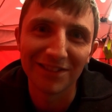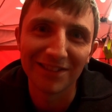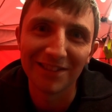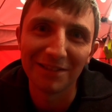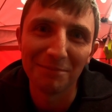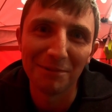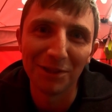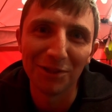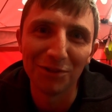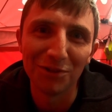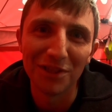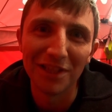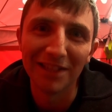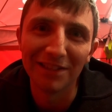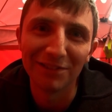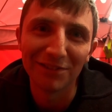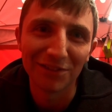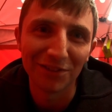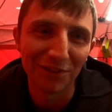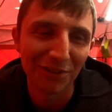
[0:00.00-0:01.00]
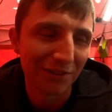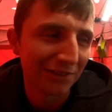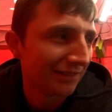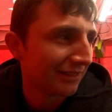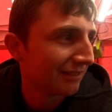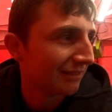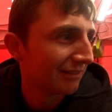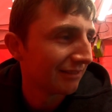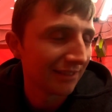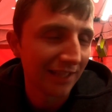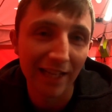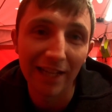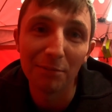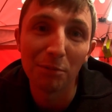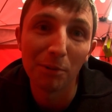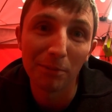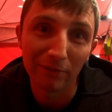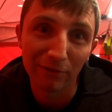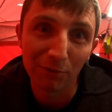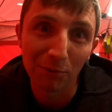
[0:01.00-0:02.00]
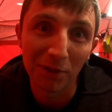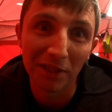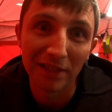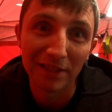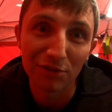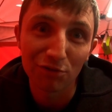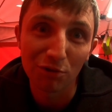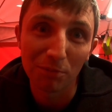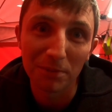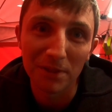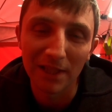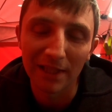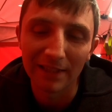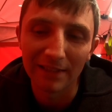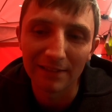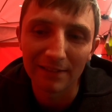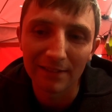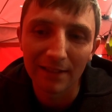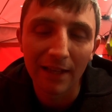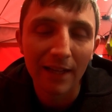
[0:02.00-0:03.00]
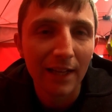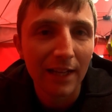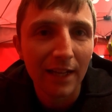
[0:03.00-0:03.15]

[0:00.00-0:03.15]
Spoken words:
did me a good deal, so hit him up if you want any scrub tyres.